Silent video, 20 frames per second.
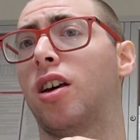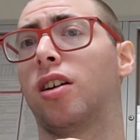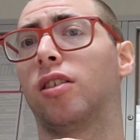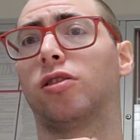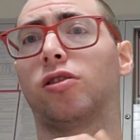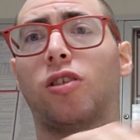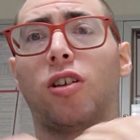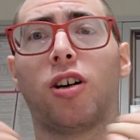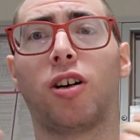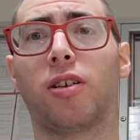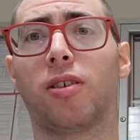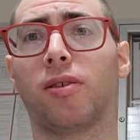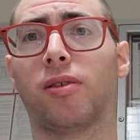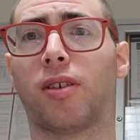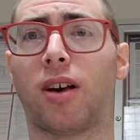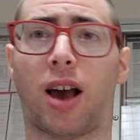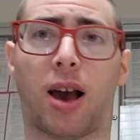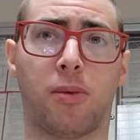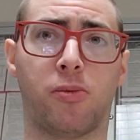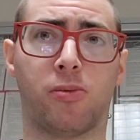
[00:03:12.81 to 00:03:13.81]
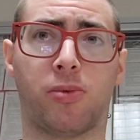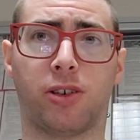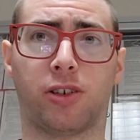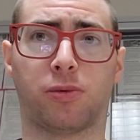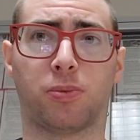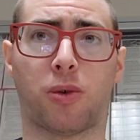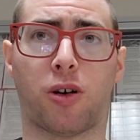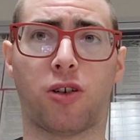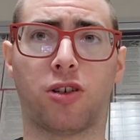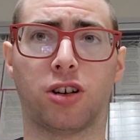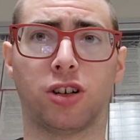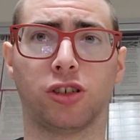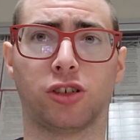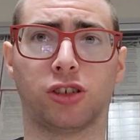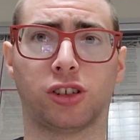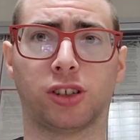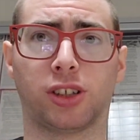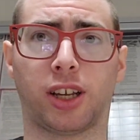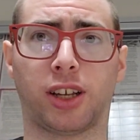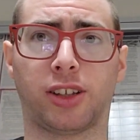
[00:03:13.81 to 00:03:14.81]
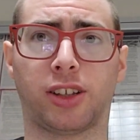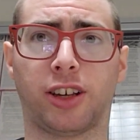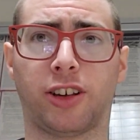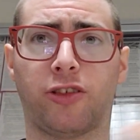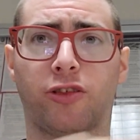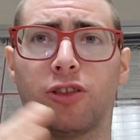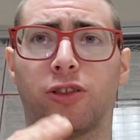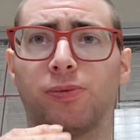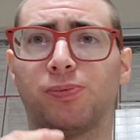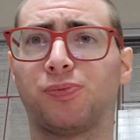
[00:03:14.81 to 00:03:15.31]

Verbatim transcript: So, I was born on June 18th.